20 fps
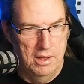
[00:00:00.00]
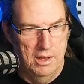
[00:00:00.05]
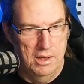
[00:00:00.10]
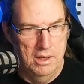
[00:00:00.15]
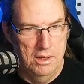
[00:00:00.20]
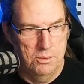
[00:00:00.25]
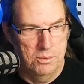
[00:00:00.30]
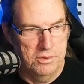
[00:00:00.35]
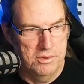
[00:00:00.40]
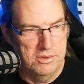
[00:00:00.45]

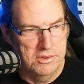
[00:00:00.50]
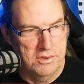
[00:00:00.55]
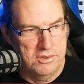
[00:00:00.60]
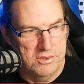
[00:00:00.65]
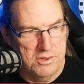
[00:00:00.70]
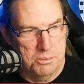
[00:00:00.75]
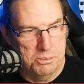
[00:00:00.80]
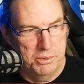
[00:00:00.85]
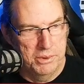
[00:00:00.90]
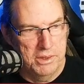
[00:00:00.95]
And we're just
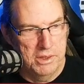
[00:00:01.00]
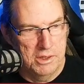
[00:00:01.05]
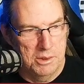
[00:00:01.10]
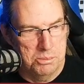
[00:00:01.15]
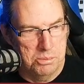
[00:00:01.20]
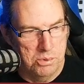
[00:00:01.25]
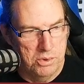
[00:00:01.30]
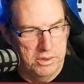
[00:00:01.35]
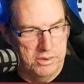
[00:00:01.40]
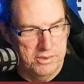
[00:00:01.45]
simply going to
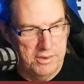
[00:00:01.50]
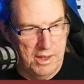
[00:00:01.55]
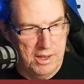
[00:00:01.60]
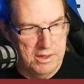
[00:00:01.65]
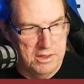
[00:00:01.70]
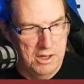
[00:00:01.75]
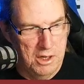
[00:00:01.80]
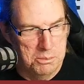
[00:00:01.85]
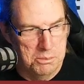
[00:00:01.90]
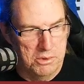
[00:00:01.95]
print
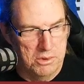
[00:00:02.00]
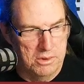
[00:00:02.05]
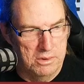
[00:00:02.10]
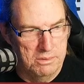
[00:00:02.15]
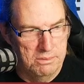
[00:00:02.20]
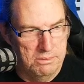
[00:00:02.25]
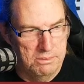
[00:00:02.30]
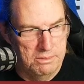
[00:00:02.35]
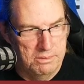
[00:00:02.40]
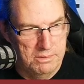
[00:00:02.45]
that number
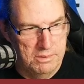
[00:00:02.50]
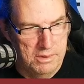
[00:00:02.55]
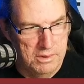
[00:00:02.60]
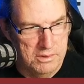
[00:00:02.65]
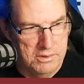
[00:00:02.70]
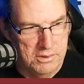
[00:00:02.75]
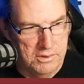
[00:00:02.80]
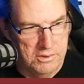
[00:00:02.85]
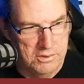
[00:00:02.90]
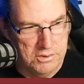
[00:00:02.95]

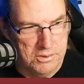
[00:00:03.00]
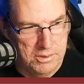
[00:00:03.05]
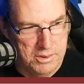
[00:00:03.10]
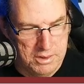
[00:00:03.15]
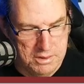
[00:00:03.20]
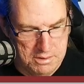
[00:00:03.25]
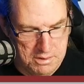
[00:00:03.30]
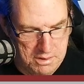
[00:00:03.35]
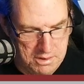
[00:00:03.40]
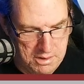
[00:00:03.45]
to the
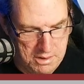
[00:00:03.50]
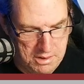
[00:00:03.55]
screen.